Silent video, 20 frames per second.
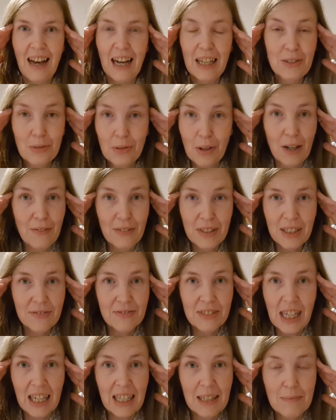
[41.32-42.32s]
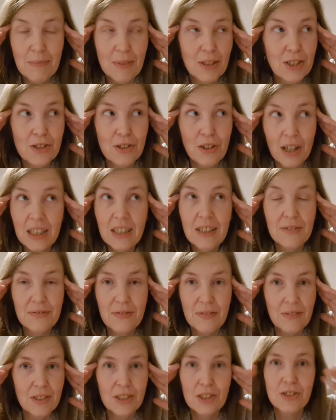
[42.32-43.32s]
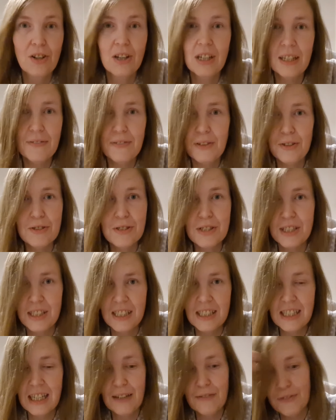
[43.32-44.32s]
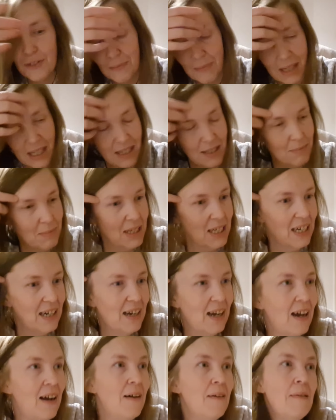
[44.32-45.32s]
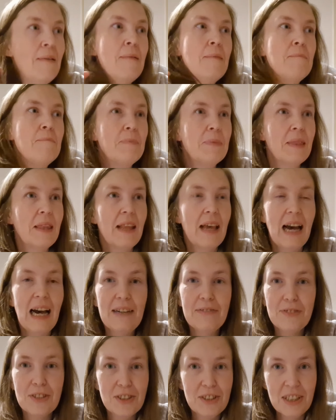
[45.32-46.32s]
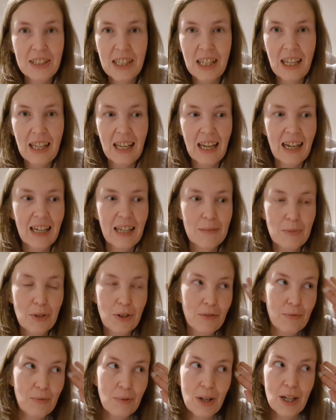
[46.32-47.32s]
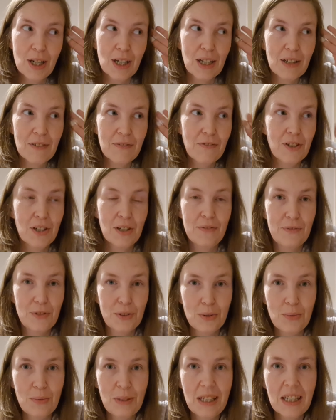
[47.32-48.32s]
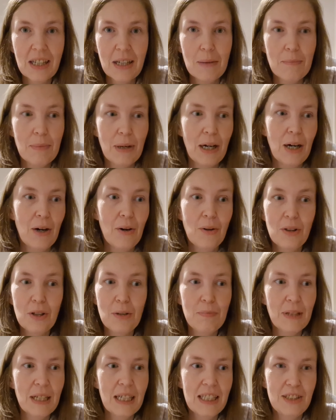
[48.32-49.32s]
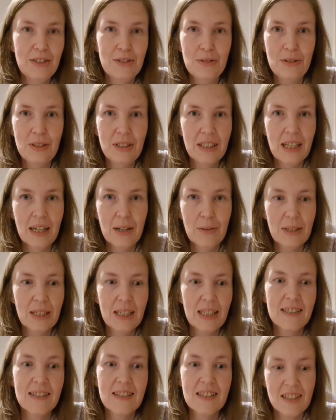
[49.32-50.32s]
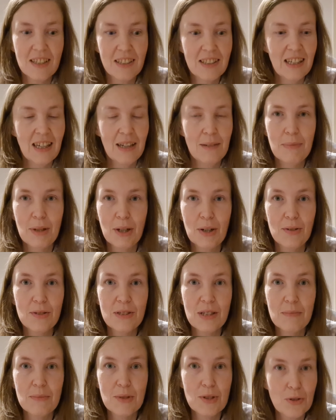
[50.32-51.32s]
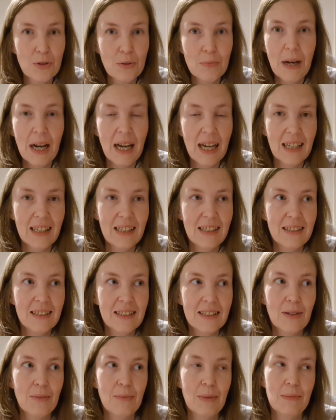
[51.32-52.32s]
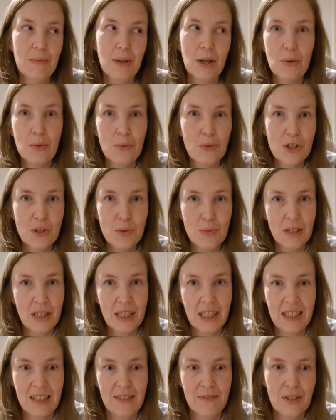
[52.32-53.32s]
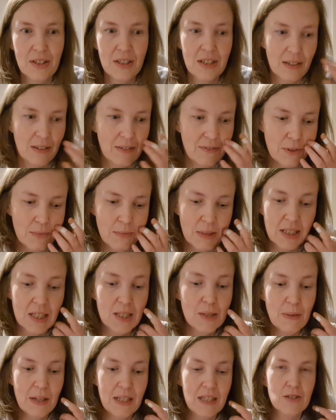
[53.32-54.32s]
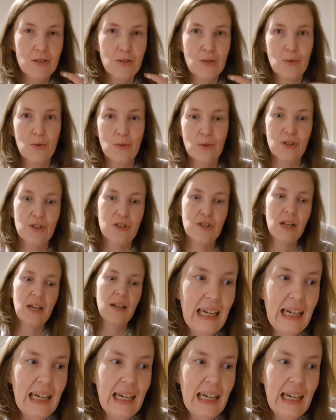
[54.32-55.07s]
I don't have enough time. There's not enough hours in the day for me at the minute. After today, I am off work for a full week, but all I plan on doing in that week is studying, because I'm so behind with my coursework and everything for my dispenser course.